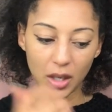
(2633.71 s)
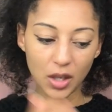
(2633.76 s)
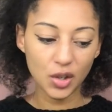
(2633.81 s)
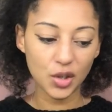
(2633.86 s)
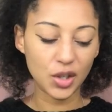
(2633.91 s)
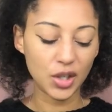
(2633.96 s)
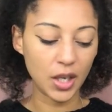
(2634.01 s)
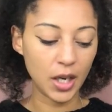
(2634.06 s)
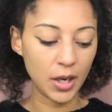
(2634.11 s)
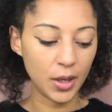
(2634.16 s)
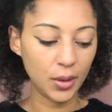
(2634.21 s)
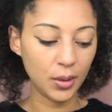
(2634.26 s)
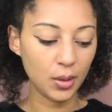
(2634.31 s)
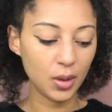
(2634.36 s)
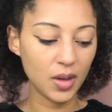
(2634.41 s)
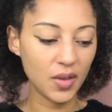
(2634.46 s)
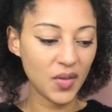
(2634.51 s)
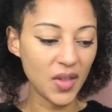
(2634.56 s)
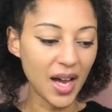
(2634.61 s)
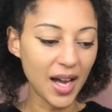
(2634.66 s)

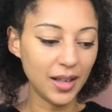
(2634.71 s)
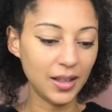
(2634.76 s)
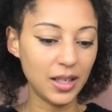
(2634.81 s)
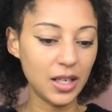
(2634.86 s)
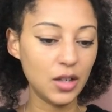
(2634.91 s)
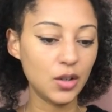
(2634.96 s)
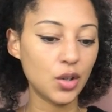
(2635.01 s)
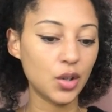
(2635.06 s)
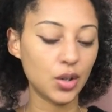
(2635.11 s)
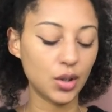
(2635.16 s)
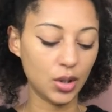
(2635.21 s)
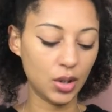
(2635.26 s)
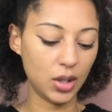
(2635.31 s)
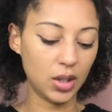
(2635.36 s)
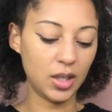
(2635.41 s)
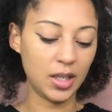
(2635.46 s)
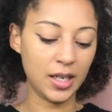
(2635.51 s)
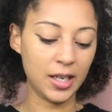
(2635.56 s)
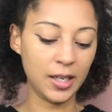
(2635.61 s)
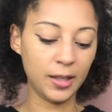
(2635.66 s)
So that needs
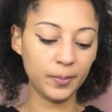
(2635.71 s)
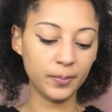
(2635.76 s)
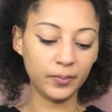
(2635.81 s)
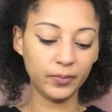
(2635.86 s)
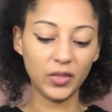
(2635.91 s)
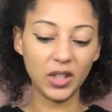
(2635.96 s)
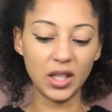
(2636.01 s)
sorting.